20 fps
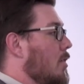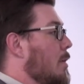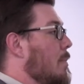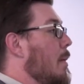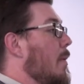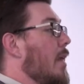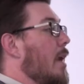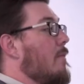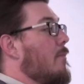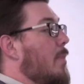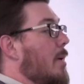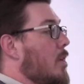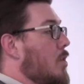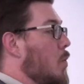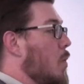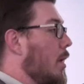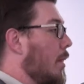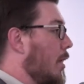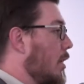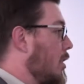So people that have been
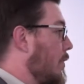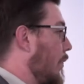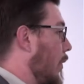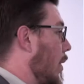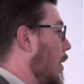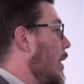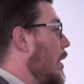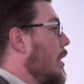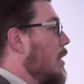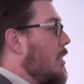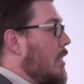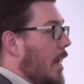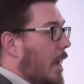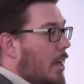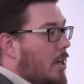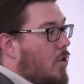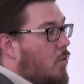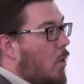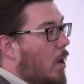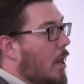doing this for
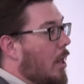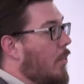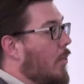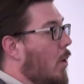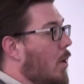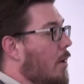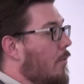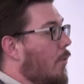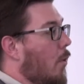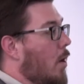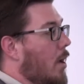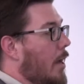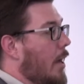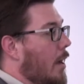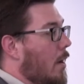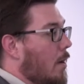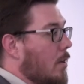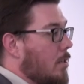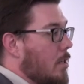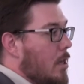10, 20, 30, 40
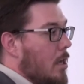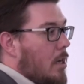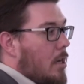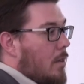years,